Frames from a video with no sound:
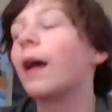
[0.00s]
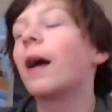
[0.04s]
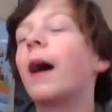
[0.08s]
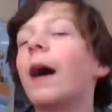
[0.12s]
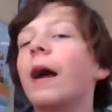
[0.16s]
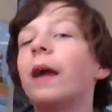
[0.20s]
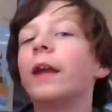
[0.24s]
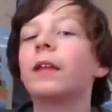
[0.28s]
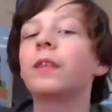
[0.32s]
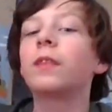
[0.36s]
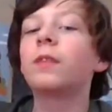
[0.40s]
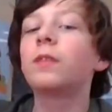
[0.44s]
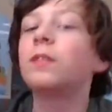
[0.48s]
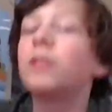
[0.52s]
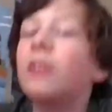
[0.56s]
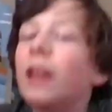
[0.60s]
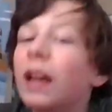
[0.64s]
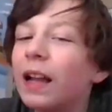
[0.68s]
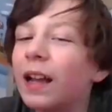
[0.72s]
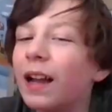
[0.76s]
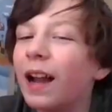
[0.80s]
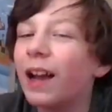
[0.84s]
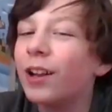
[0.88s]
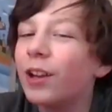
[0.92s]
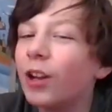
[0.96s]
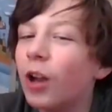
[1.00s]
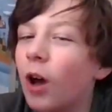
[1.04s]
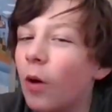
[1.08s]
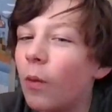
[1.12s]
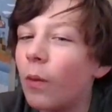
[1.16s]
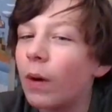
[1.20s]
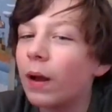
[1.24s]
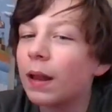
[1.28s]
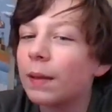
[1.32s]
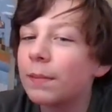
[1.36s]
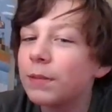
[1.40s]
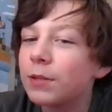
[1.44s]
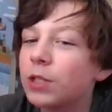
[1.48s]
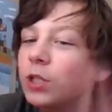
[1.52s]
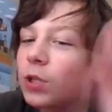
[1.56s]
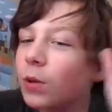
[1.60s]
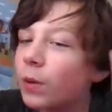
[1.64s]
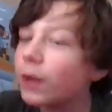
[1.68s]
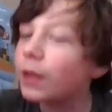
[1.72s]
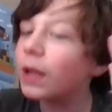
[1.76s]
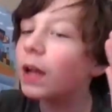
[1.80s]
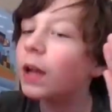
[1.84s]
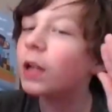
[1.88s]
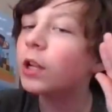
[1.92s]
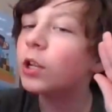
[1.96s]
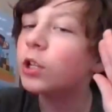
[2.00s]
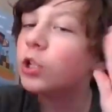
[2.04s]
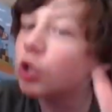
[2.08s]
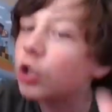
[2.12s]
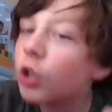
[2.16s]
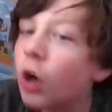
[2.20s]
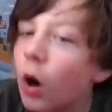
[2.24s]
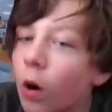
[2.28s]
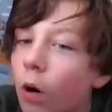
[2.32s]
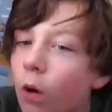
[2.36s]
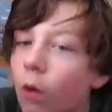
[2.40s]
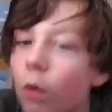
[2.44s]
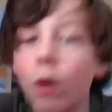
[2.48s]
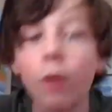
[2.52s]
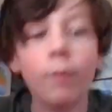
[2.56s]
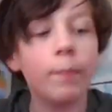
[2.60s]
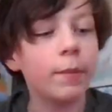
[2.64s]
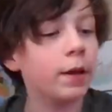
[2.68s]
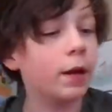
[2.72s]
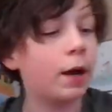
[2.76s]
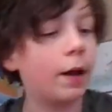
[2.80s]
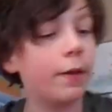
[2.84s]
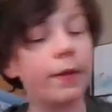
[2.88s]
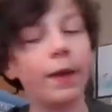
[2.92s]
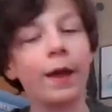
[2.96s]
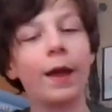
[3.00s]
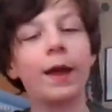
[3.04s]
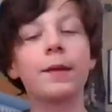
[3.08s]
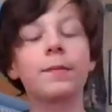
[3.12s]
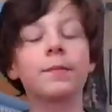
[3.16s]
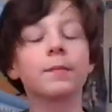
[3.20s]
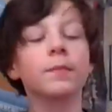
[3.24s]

I think I know what I'm doing. Don't quote me on that.